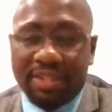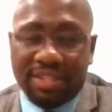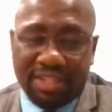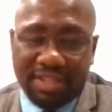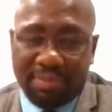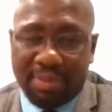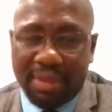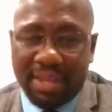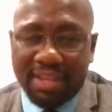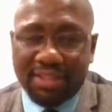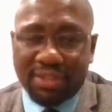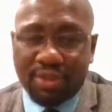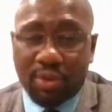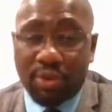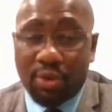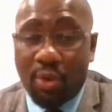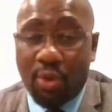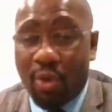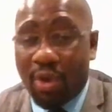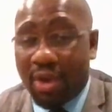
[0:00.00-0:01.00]
It just depends
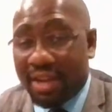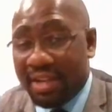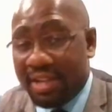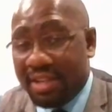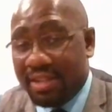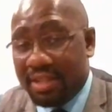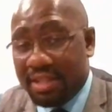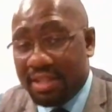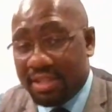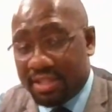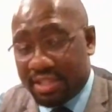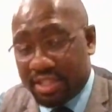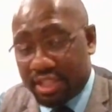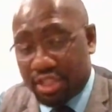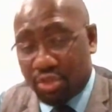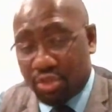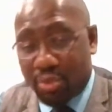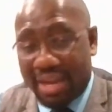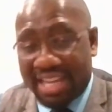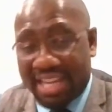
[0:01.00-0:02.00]
on your
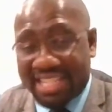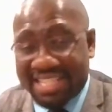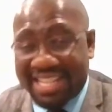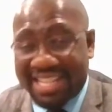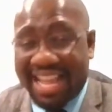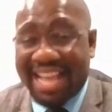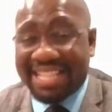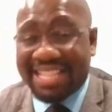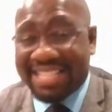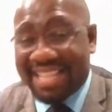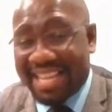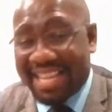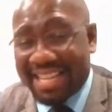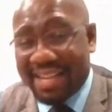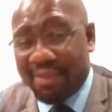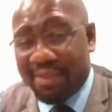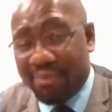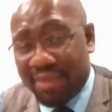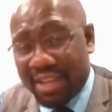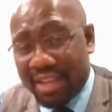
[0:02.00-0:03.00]
situation as an
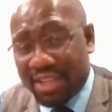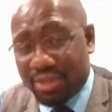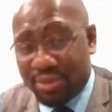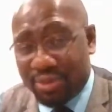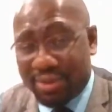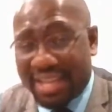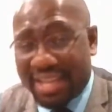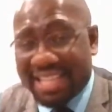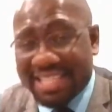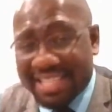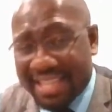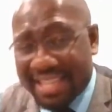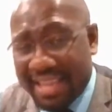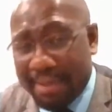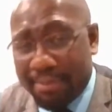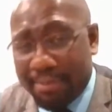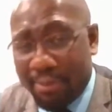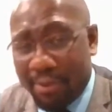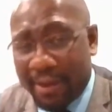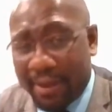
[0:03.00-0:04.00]
individual. That's the
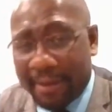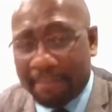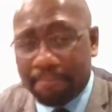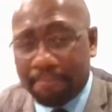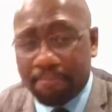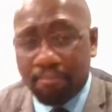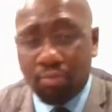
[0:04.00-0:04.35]
key point.